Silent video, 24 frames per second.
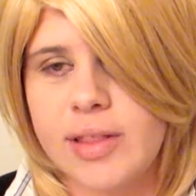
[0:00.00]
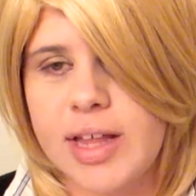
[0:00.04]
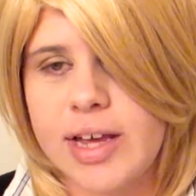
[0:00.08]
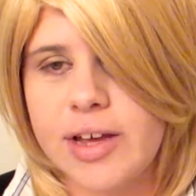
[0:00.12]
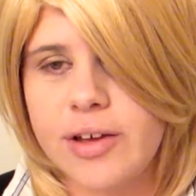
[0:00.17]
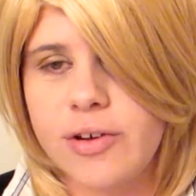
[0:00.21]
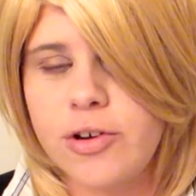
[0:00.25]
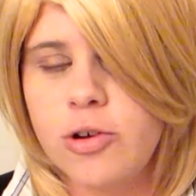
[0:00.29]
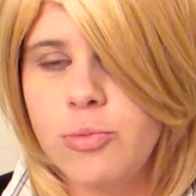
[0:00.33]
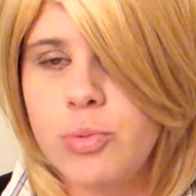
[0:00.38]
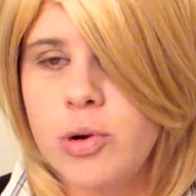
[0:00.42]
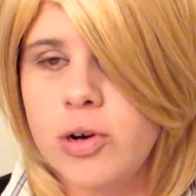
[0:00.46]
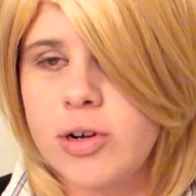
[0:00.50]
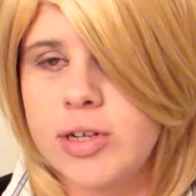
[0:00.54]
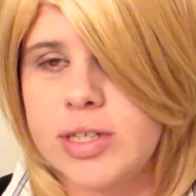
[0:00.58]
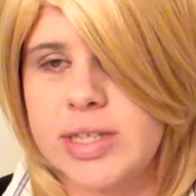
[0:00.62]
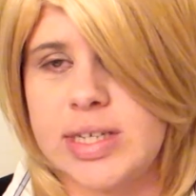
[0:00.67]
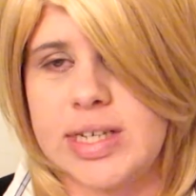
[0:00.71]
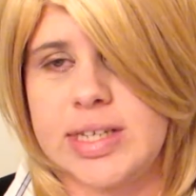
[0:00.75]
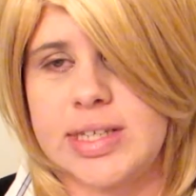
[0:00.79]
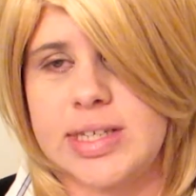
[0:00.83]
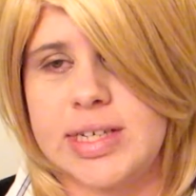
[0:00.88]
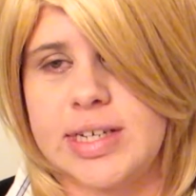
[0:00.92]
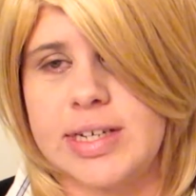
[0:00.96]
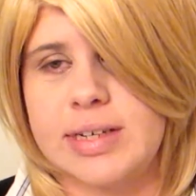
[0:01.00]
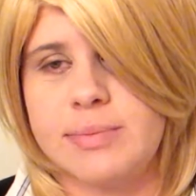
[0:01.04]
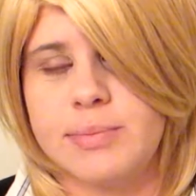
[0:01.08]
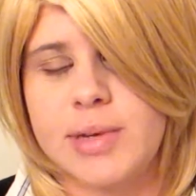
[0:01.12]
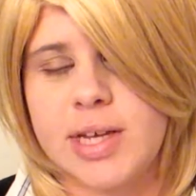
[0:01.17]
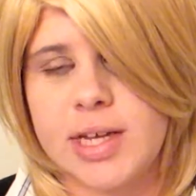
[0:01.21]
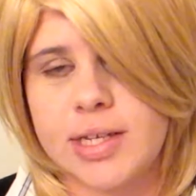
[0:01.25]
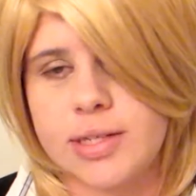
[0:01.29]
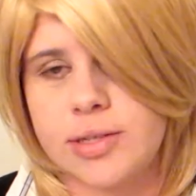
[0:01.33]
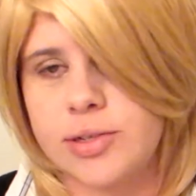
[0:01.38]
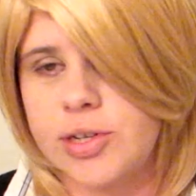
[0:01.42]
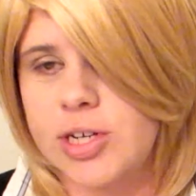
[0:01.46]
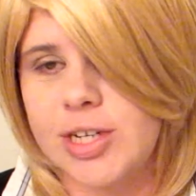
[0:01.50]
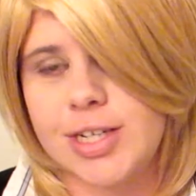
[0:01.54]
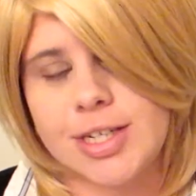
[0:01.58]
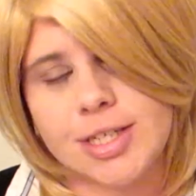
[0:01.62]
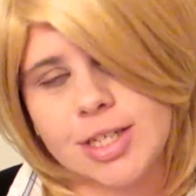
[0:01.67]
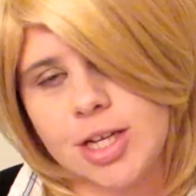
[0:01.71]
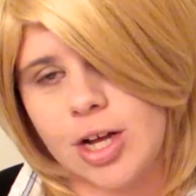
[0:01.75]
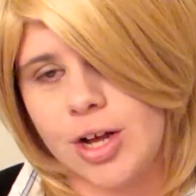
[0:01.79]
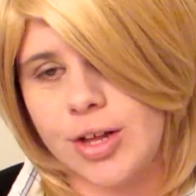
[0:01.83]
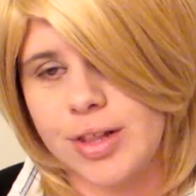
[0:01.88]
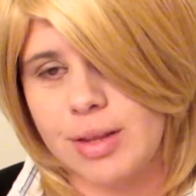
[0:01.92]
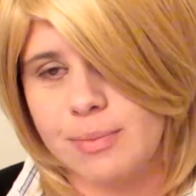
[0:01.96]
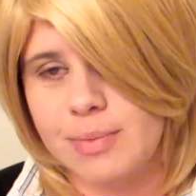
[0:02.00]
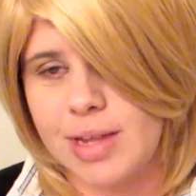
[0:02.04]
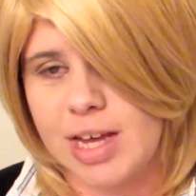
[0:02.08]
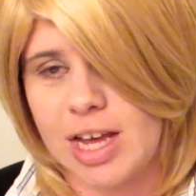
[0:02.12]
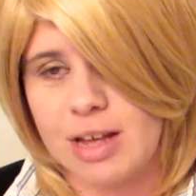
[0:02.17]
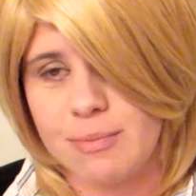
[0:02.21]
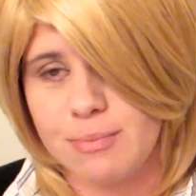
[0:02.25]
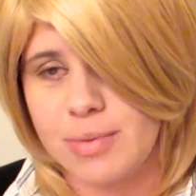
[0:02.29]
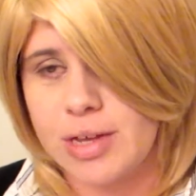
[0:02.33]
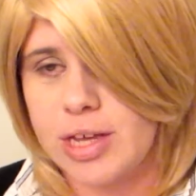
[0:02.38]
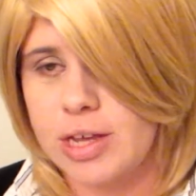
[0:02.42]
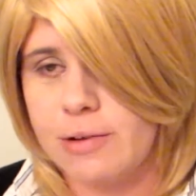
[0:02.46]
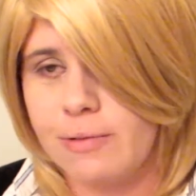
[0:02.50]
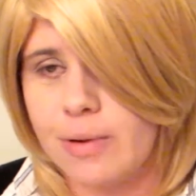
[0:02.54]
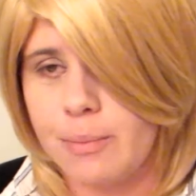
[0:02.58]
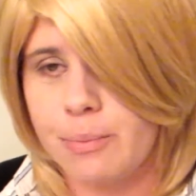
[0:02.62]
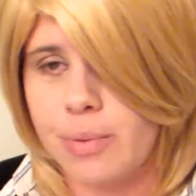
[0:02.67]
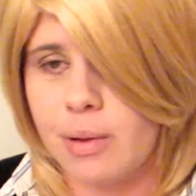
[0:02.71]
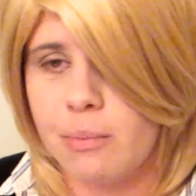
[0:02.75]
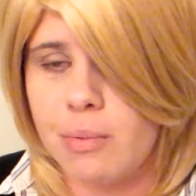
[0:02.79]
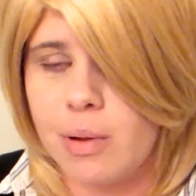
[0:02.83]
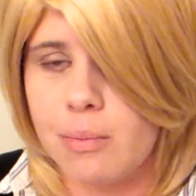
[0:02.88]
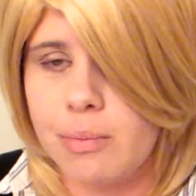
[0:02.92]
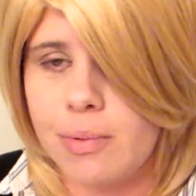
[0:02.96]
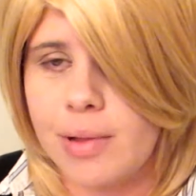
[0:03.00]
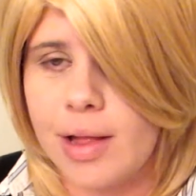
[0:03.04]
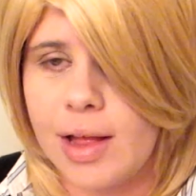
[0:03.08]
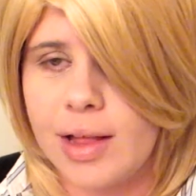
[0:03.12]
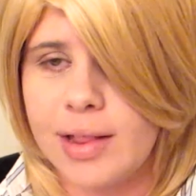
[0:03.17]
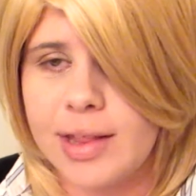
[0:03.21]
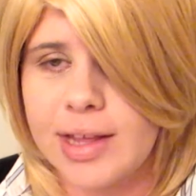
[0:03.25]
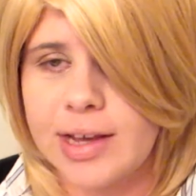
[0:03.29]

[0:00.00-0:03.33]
Like Uber is easy because you can just call them, they come pick you up, blah blah blah.